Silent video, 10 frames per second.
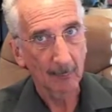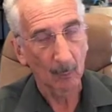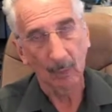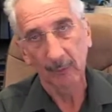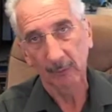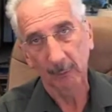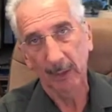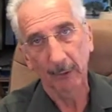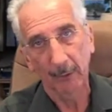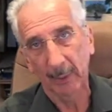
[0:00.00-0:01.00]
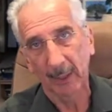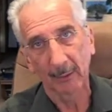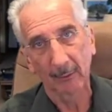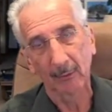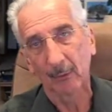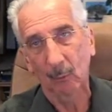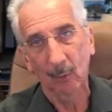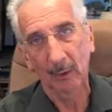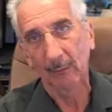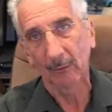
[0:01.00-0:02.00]
why this painter painted this or
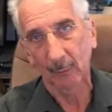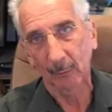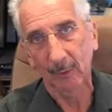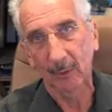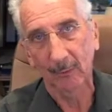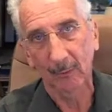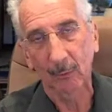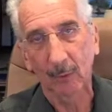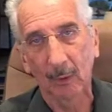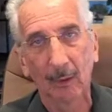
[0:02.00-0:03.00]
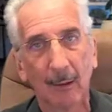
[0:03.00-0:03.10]
why this was done this way,